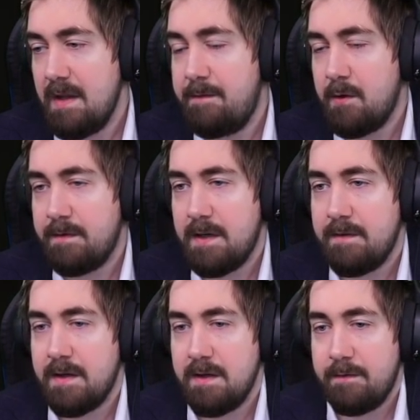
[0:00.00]

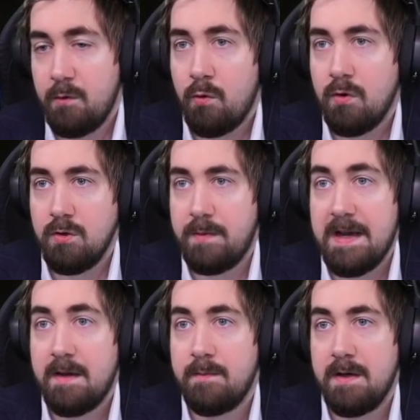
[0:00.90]
if you hold
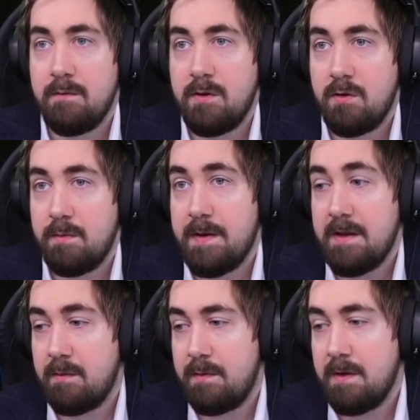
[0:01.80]
back a bit with your
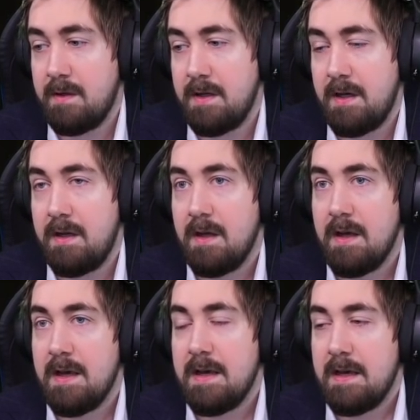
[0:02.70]
path of building,
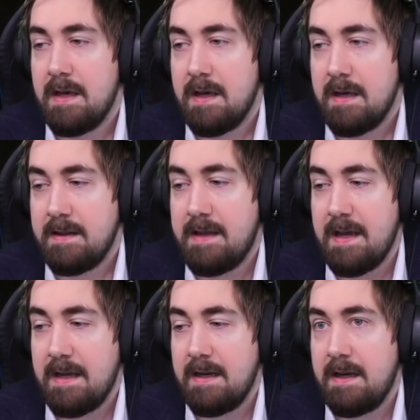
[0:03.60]

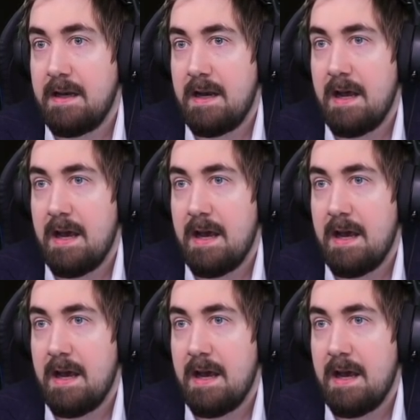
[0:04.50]
then